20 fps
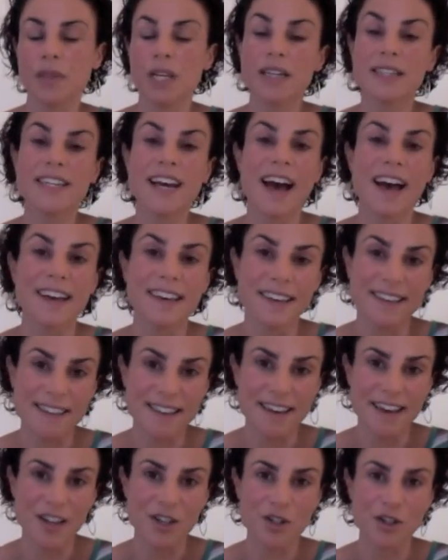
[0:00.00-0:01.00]
taking
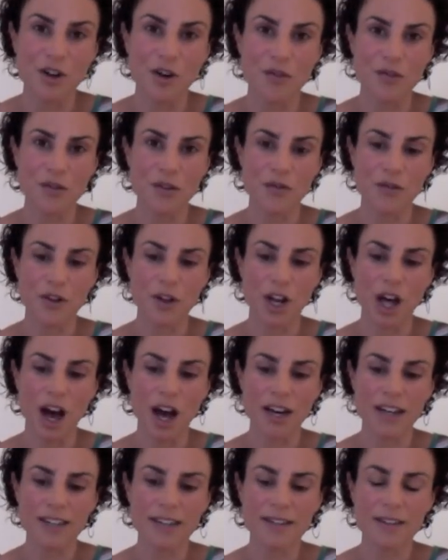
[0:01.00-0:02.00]
the edge off, if you like.
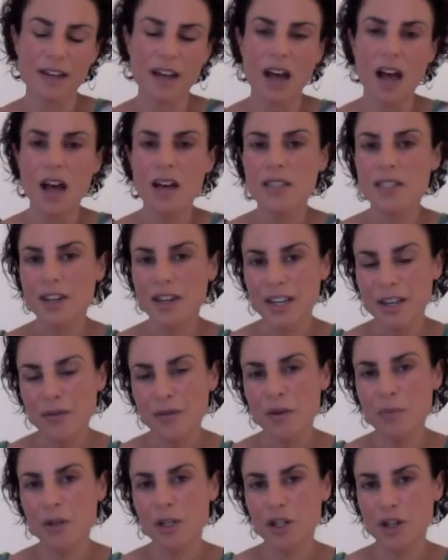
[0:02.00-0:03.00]
So give
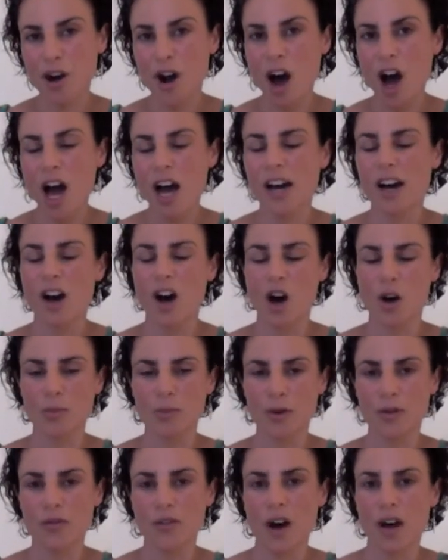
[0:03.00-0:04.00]
them a try. I hope
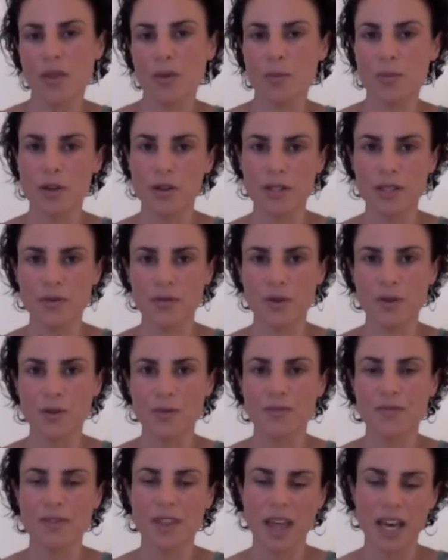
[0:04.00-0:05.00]
you find them useful.
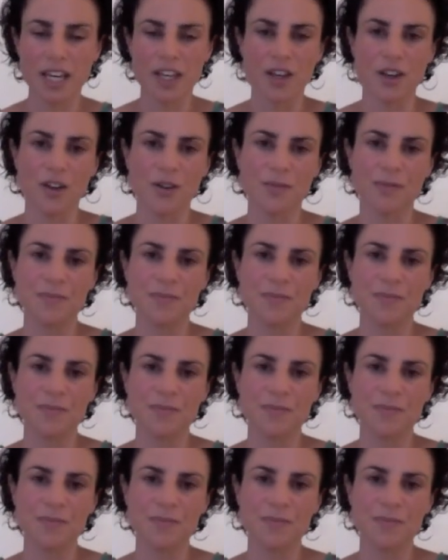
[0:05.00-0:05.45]
Thank you.